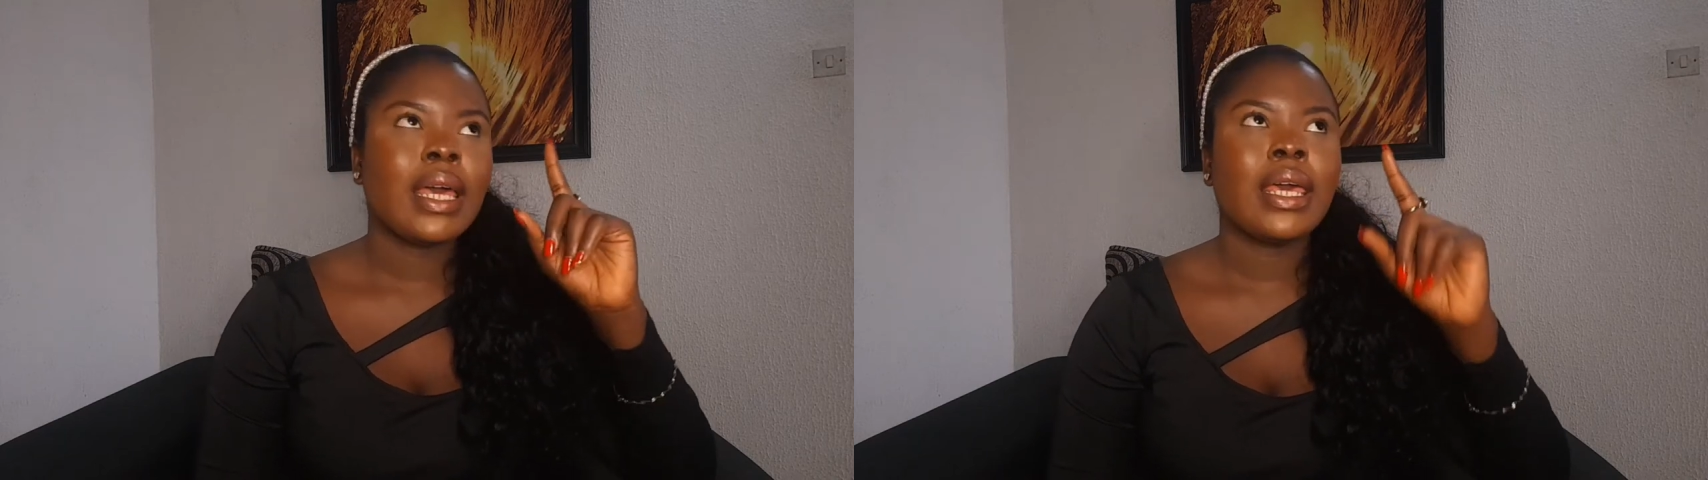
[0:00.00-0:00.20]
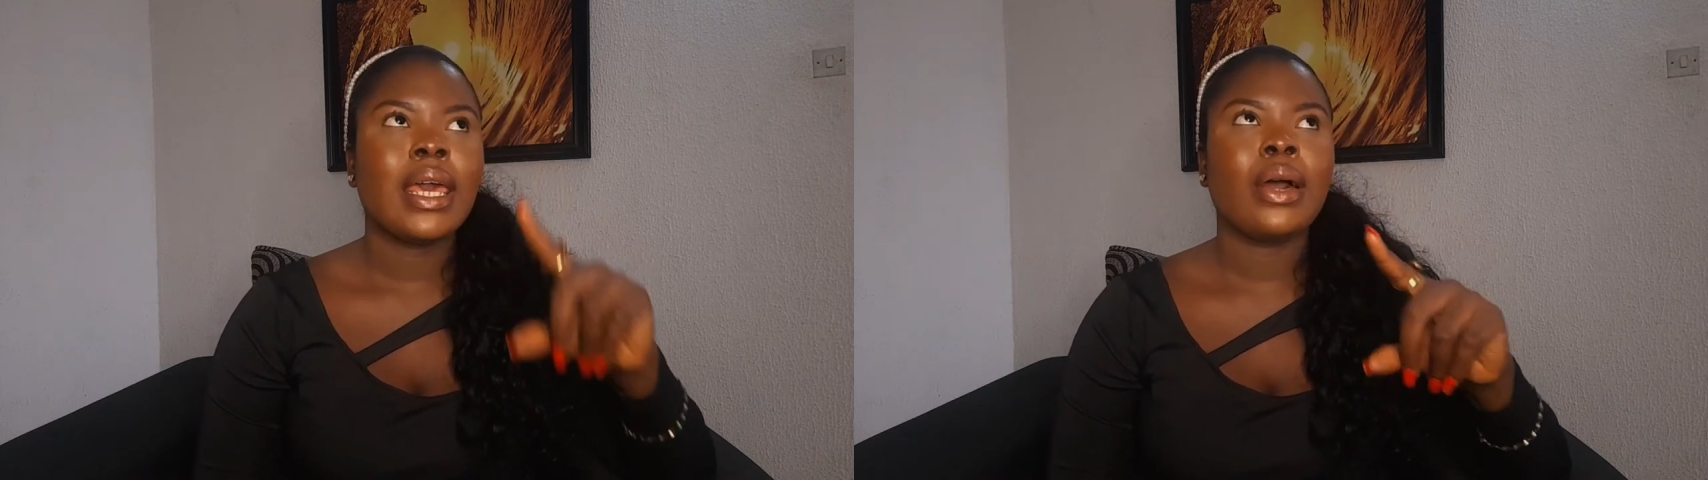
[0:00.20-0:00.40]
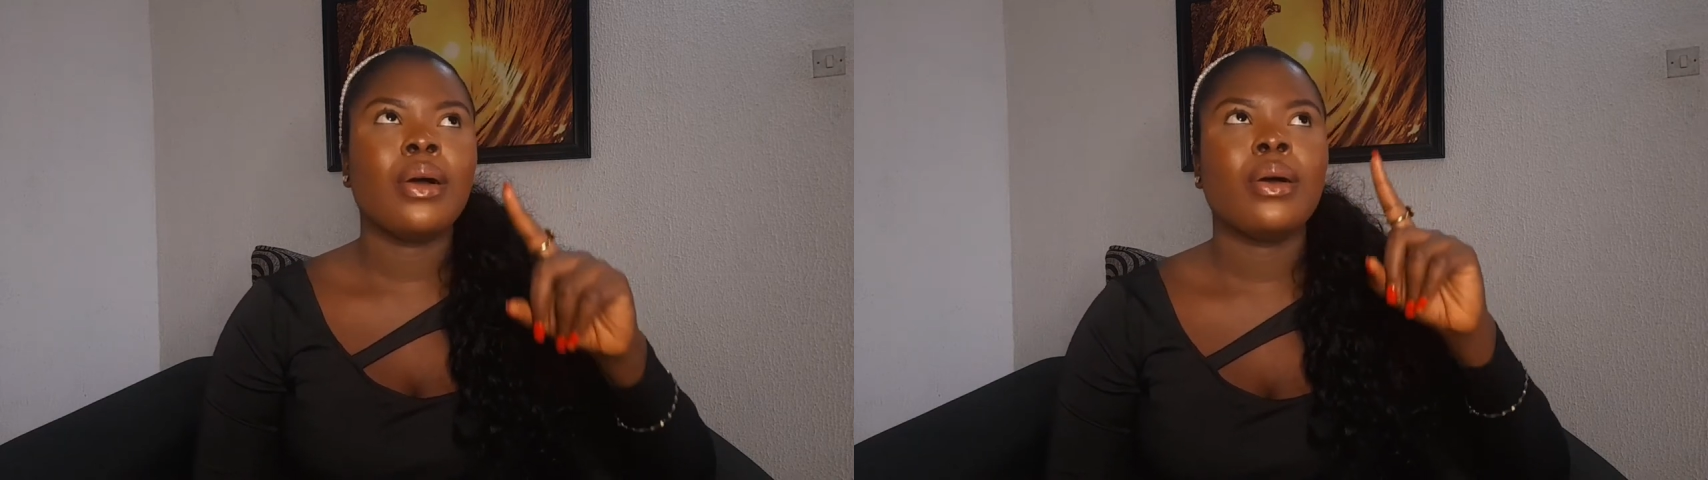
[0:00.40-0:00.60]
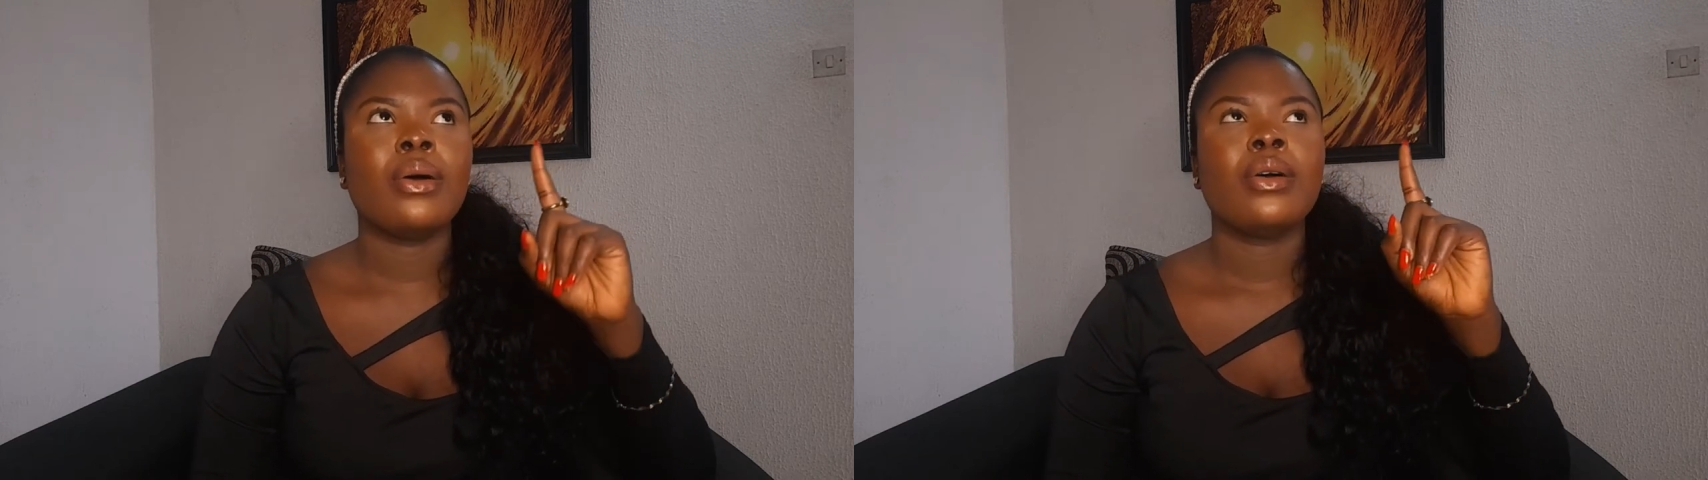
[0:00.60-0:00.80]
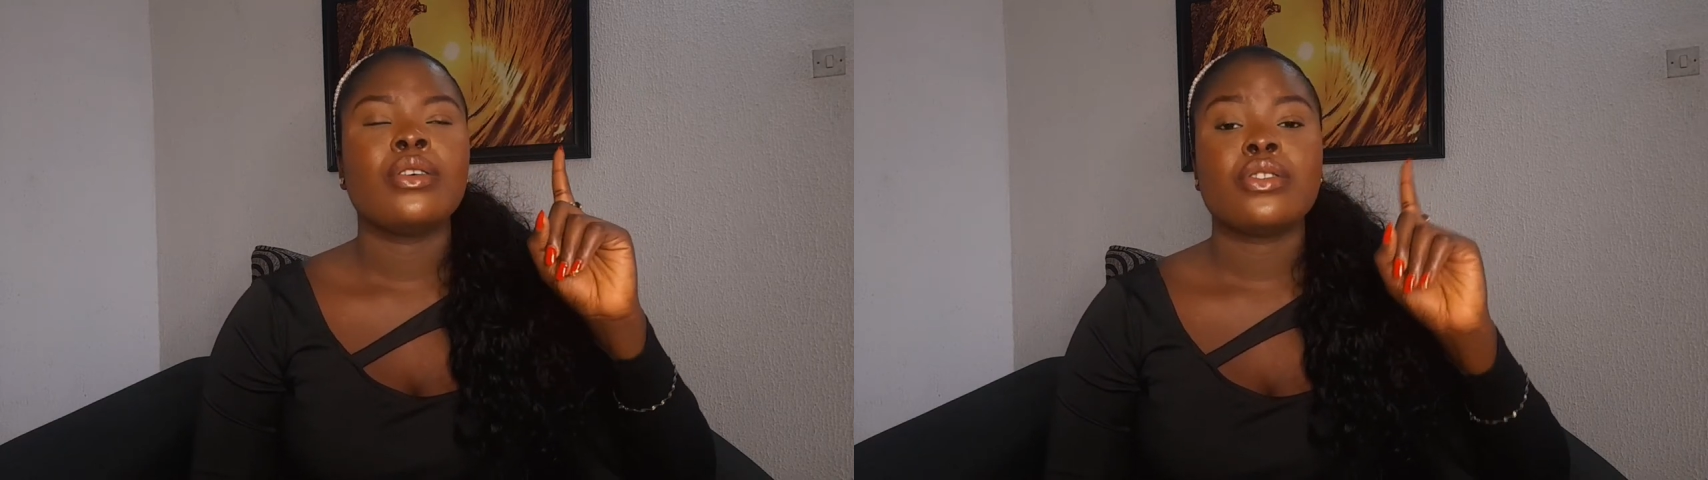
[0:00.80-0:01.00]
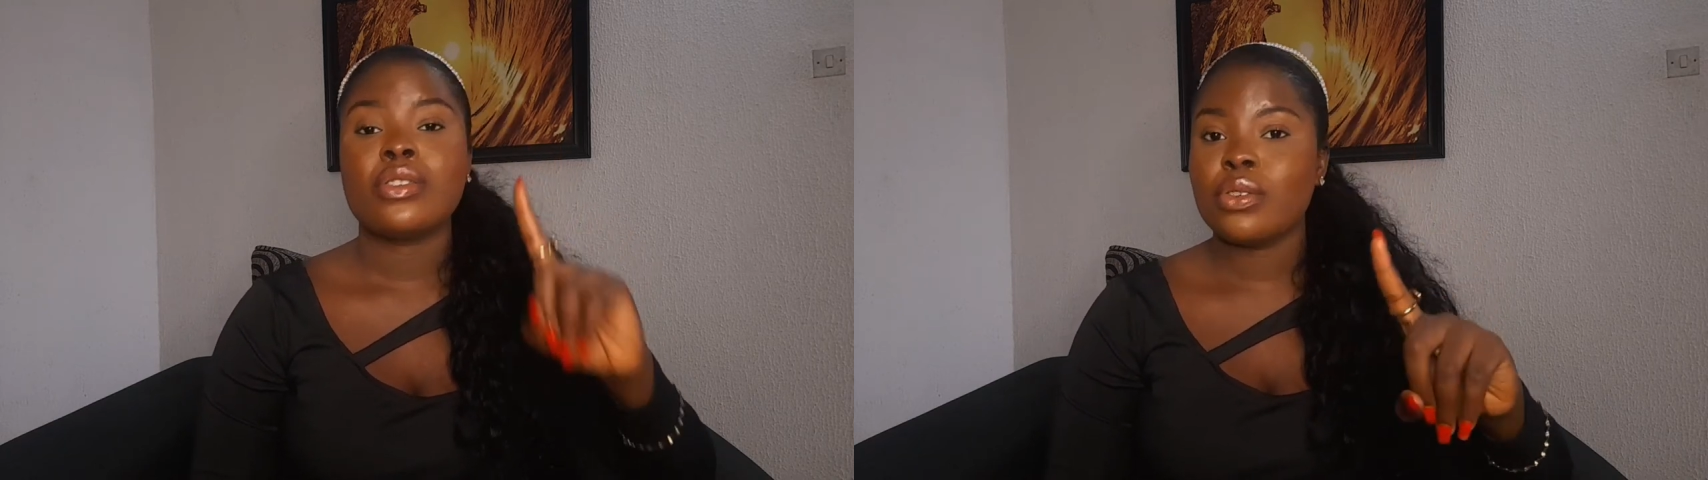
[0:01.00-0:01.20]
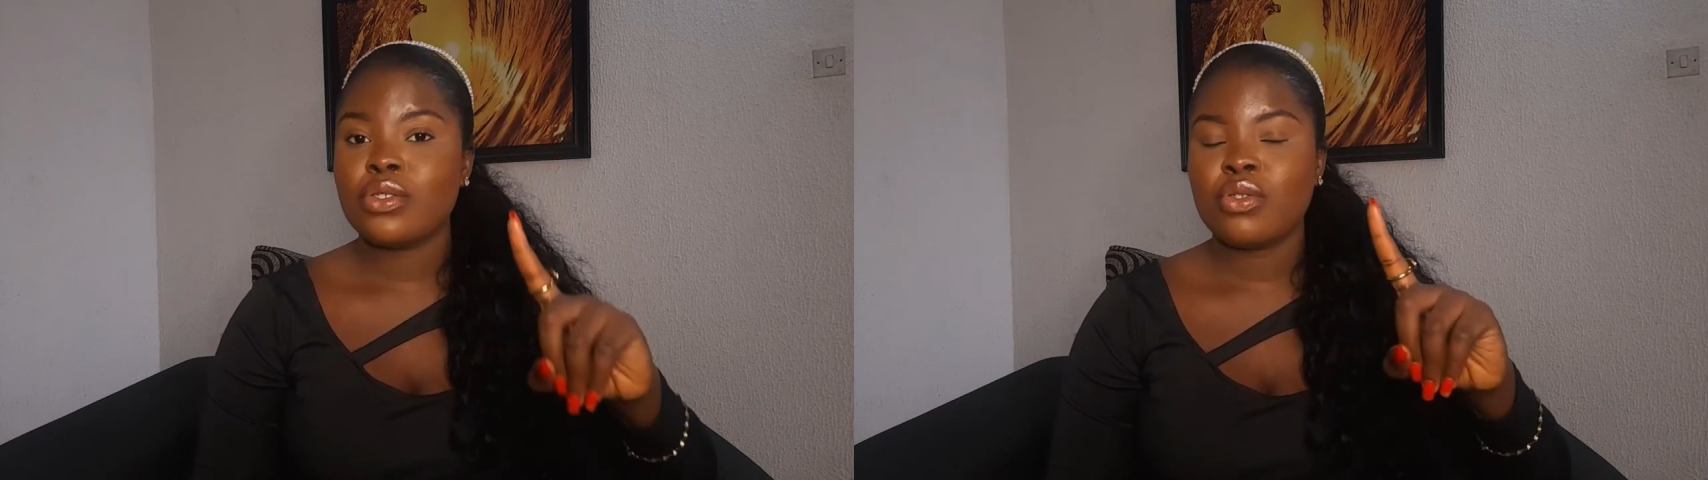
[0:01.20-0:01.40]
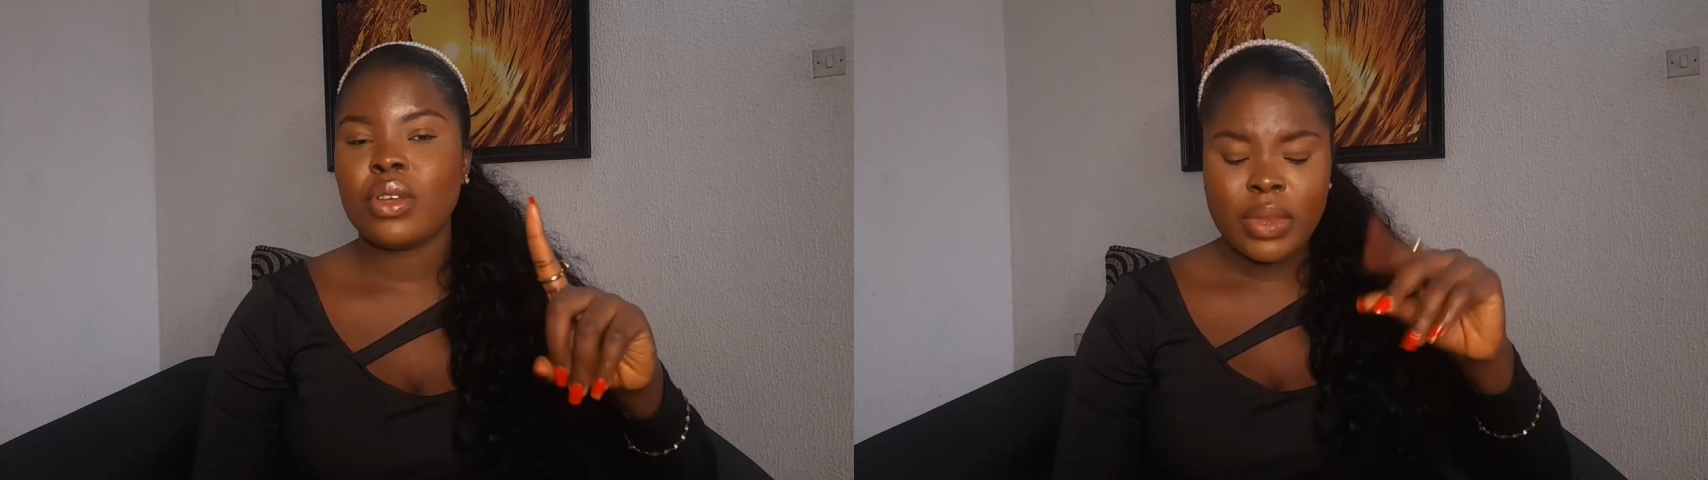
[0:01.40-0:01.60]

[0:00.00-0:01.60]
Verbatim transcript: Girl sunscreen.